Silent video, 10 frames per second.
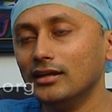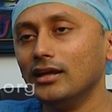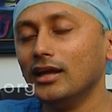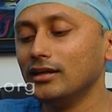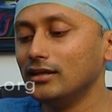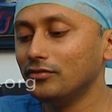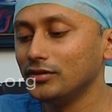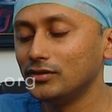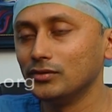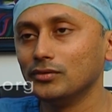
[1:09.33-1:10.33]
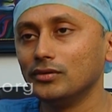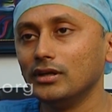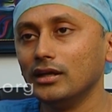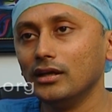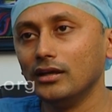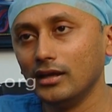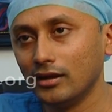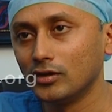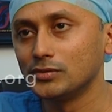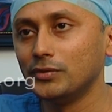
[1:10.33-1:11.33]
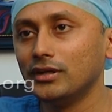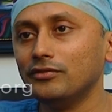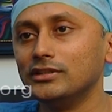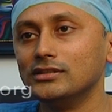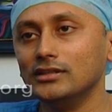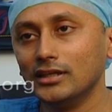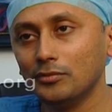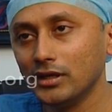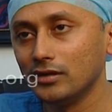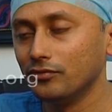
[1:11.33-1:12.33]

and give it to a hospital which is nearby,